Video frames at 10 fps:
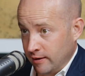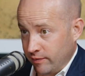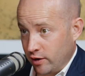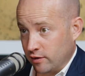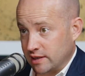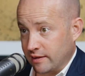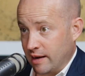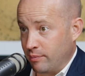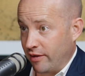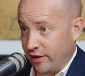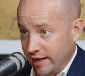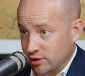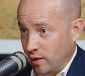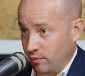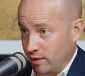Then all all of a sudden they buy the
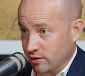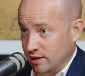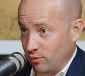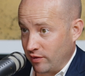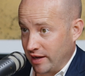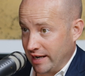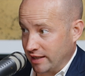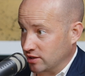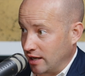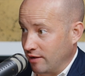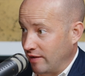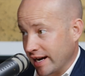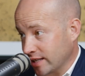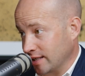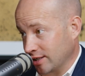next one because they want that next style of
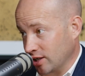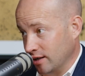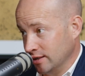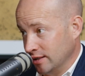architecture.